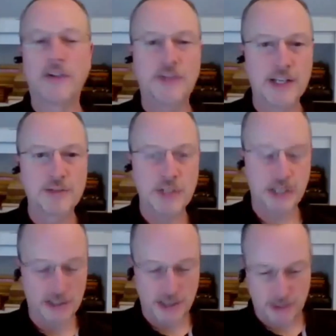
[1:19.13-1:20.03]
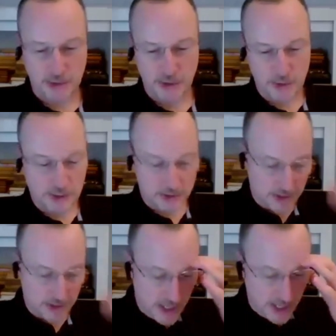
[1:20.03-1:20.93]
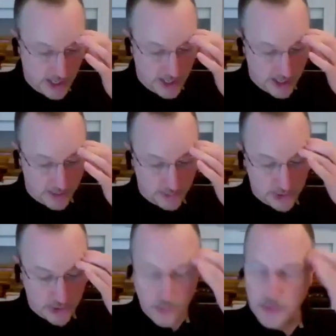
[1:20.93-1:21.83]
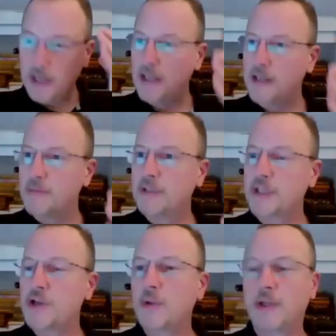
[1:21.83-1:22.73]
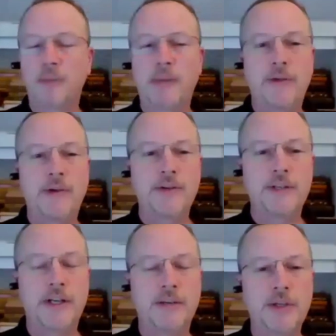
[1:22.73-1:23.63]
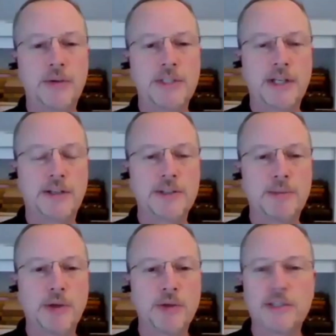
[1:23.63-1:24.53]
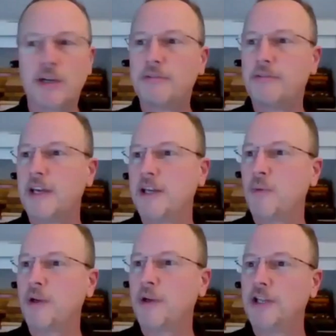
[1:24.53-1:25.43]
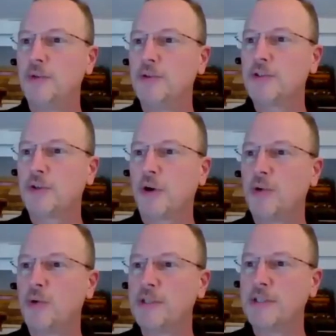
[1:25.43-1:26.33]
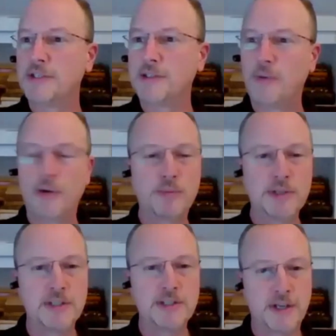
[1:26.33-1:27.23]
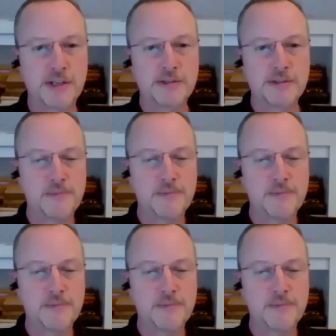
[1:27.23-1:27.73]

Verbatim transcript: Well, thanks for taking time out to do this. Um, so um, let's start with a little background. Uh, can you tell us about yourself and what led you yeah. to start your business and what your business does?